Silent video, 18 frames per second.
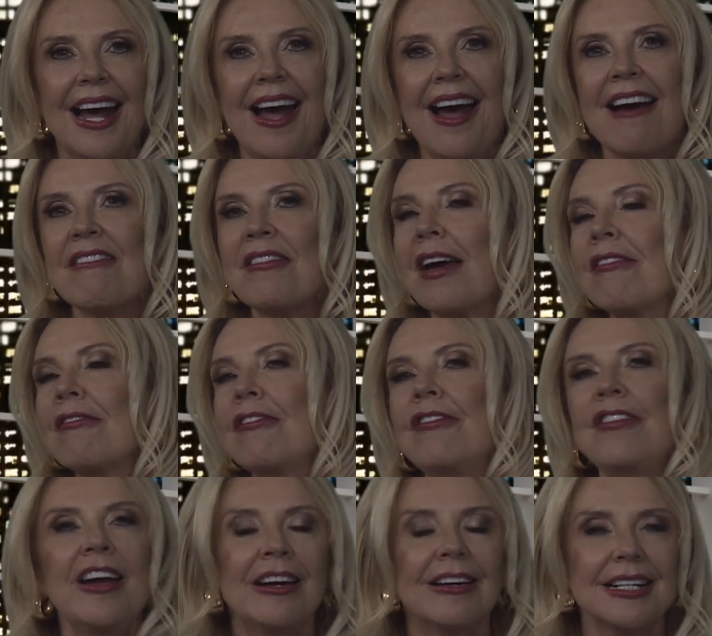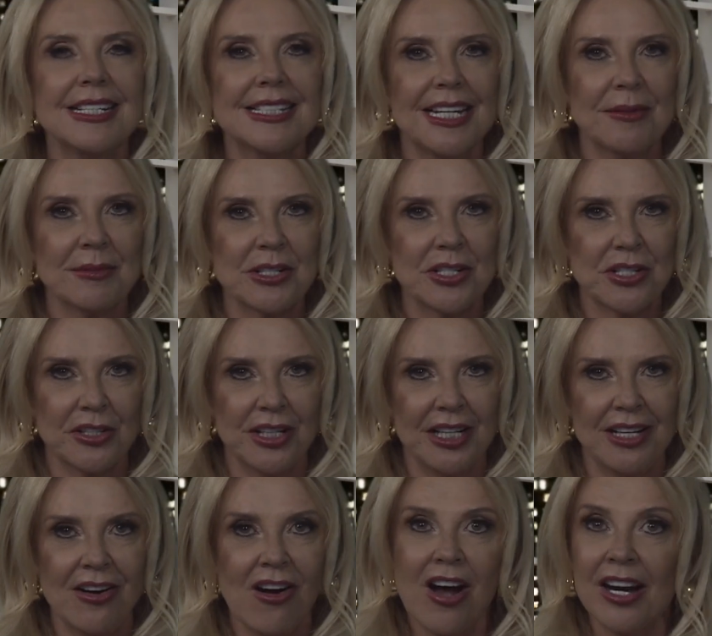I have that very same
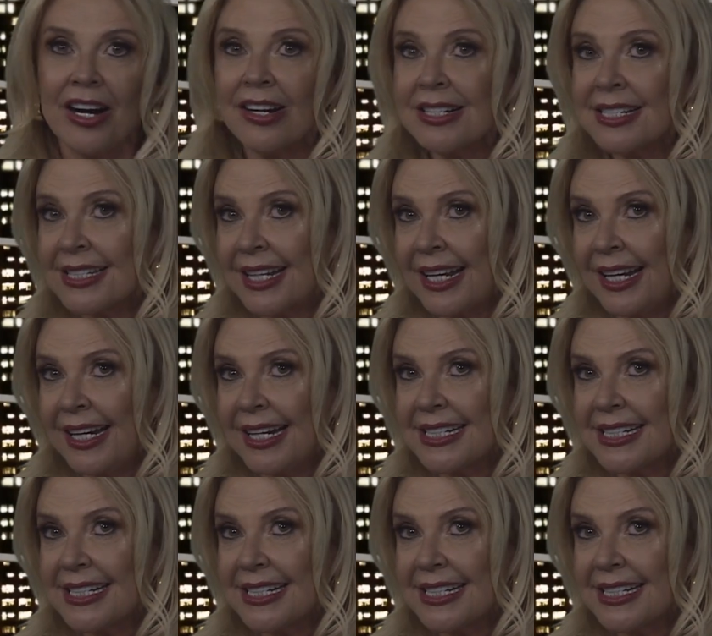attorney on our set